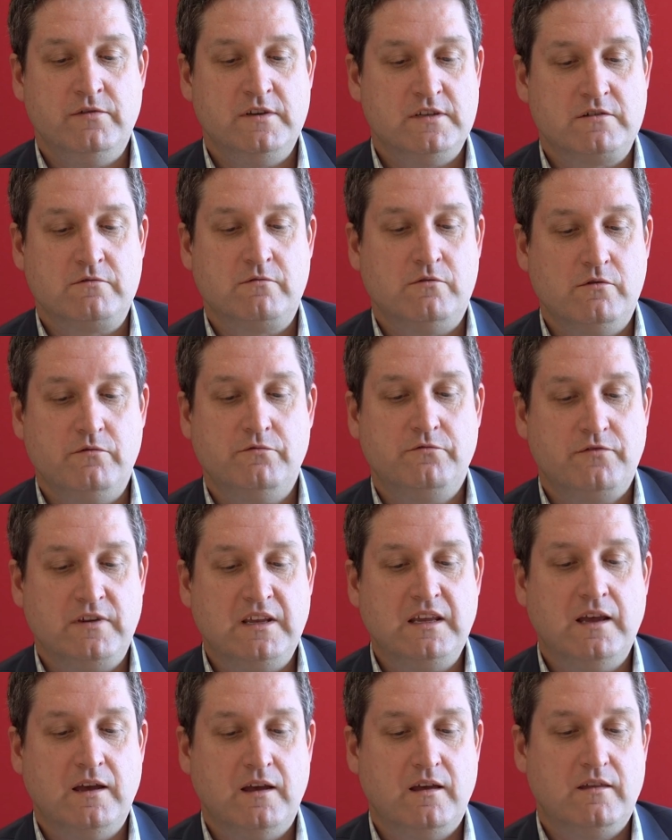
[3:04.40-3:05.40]
visceral
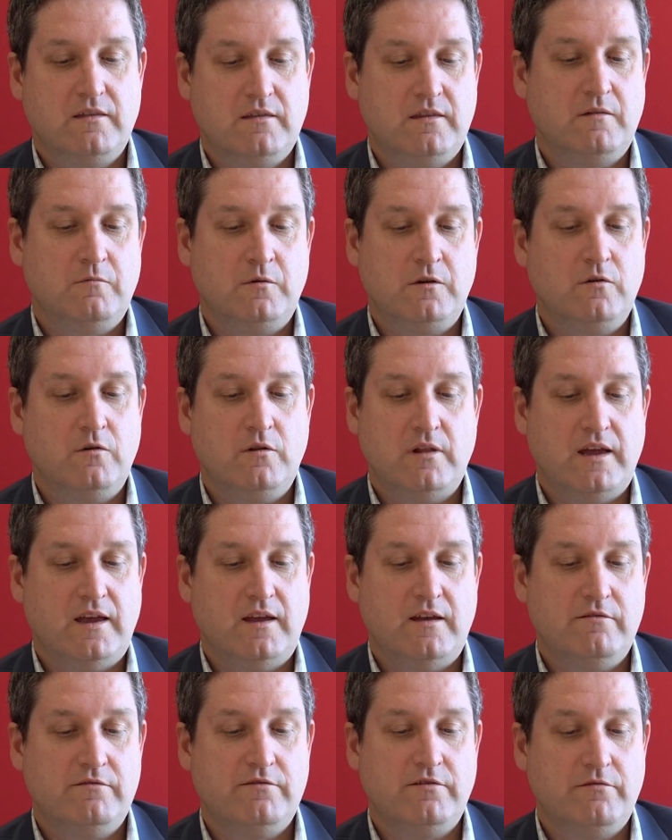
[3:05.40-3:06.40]
fear that we all
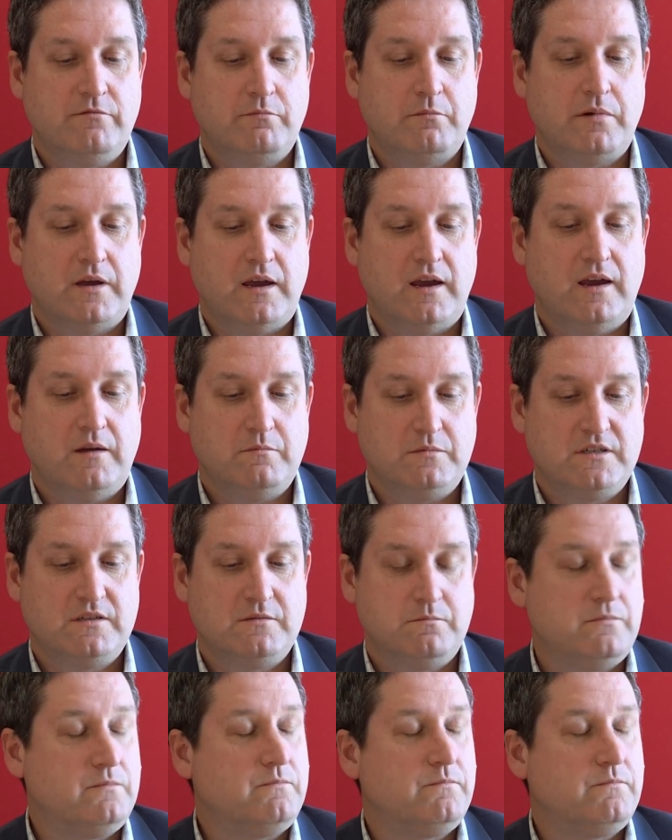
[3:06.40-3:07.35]
have of perhaps